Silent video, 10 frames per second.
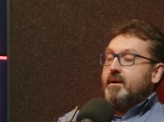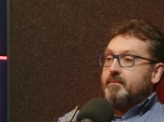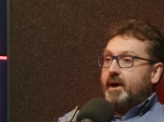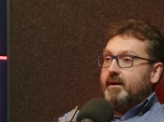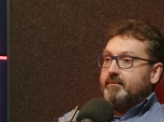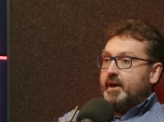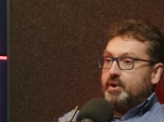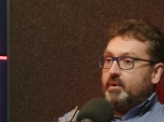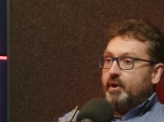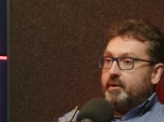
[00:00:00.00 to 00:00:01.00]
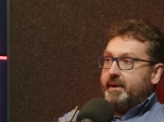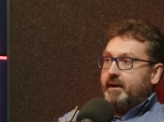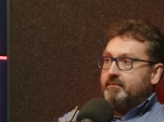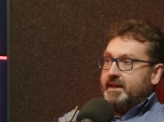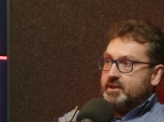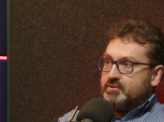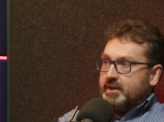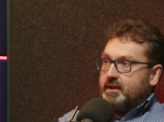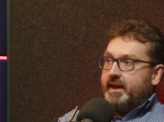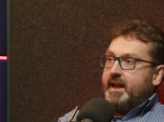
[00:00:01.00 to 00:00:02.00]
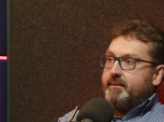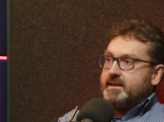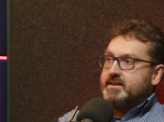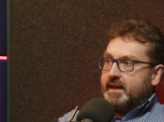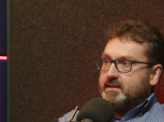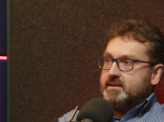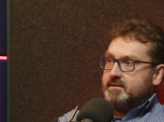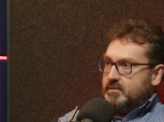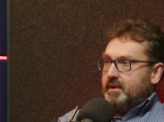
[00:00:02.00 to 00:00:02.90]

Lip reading: but I knew a lot about industry dynamic sectors,